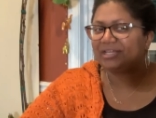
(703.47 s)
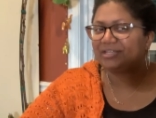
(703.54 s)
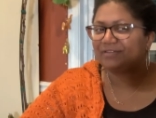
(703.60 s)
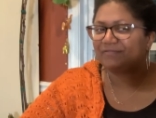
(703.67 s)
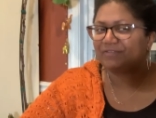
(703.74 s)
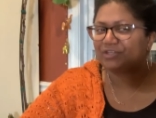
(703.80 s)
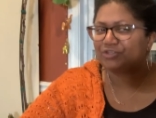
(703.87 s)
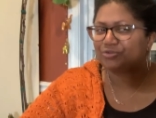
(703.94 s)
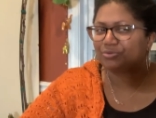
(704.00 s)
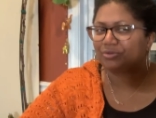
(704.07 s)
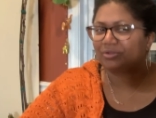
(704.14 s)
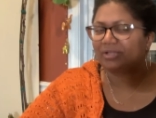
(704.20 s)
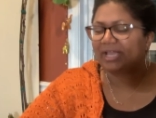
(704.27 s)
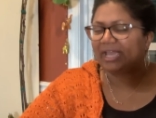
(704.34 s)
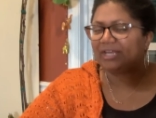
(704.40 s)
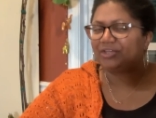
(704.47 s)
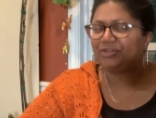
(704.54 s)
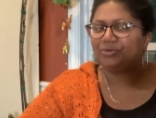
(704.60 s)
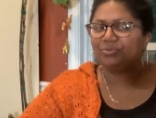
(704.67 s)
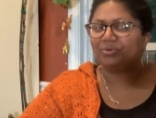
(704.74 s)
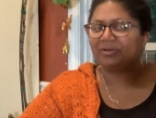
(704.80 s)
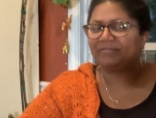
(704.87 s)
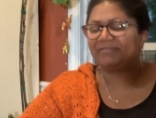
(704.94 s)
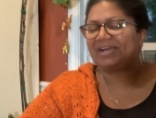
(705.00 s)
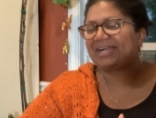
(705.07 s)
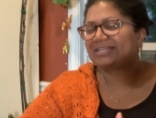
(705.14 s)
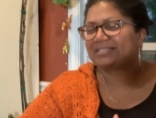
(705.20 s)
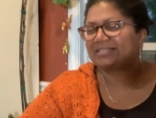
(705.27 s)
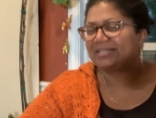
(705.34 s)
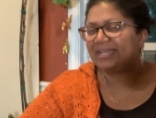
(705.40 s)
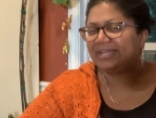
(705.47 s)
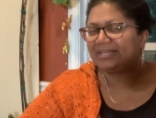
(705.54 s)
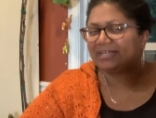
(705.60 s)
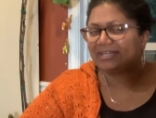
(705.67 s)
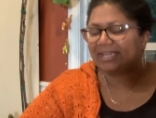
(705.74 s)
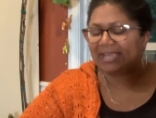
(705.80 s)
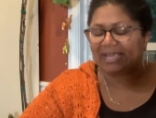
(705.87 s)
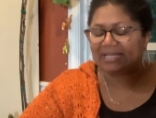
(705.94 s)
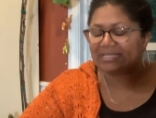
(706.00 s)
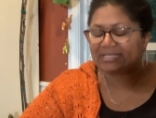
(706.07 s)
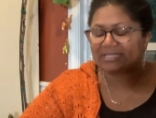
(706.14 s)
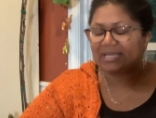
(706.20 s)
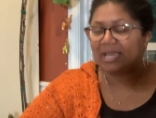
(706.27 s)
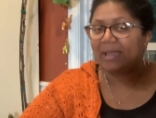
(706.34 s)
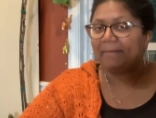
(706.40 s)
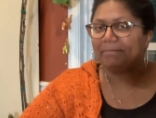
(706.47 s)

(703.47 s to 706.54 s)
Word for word: individual and you were vaccinated against